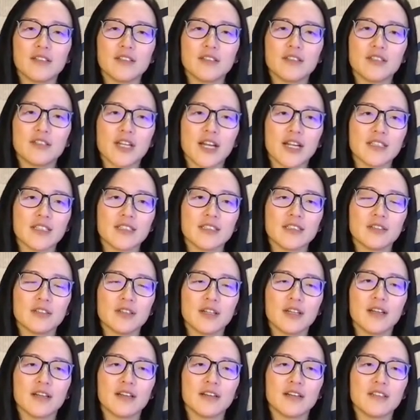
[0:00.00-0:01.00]

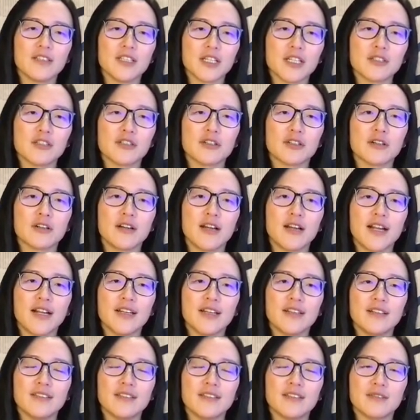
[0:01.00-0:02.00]
conjecture
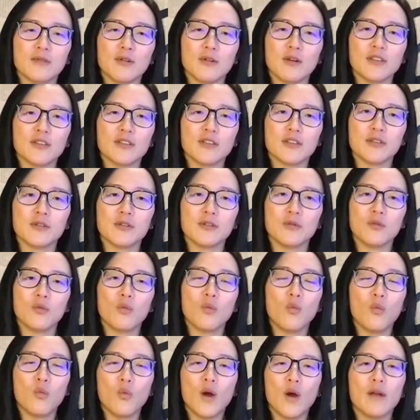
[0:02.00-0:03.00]
as
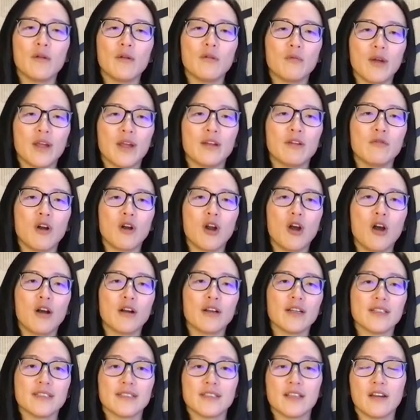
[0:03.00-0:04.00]
to what went
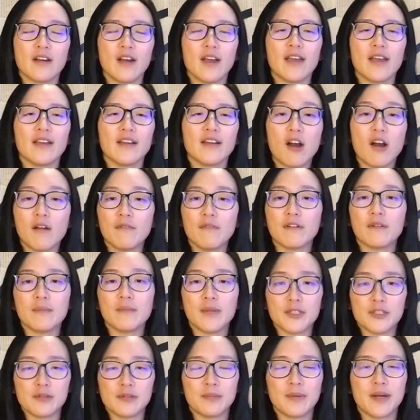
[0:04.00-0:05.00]
wrong is a
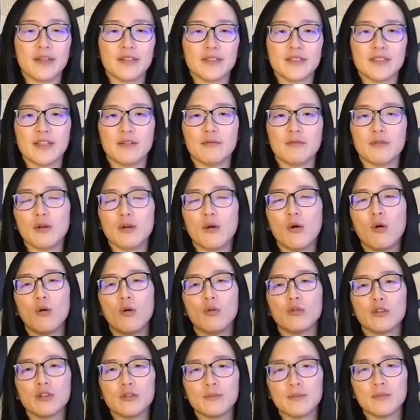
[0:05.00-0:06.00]
confirmation bias that we
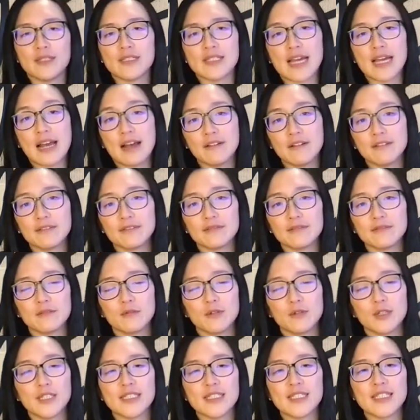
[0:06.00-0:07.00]
all humans have.
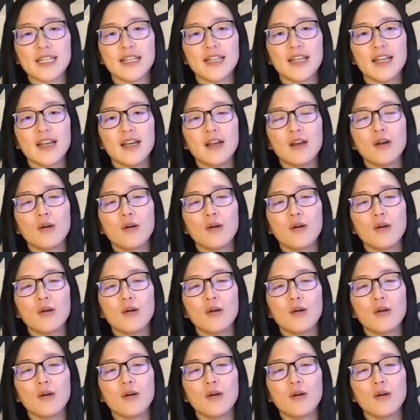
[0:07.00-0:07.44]
What is it?